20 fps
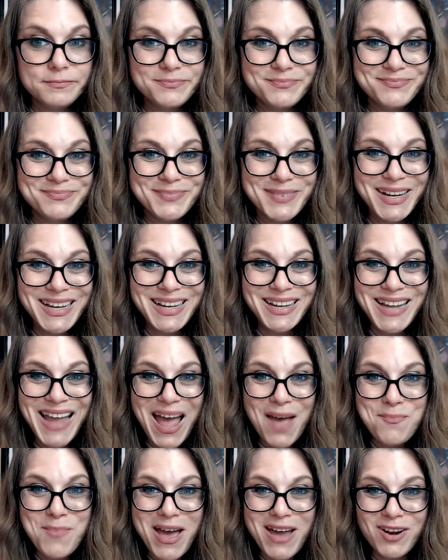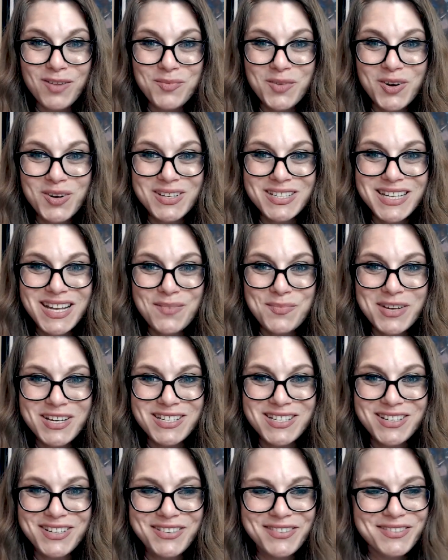But yeah, battle mode is coming
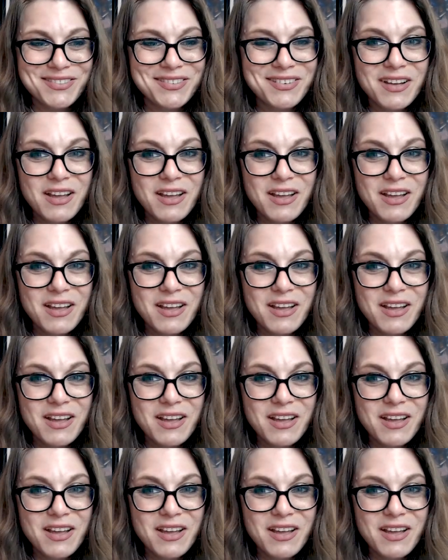soon.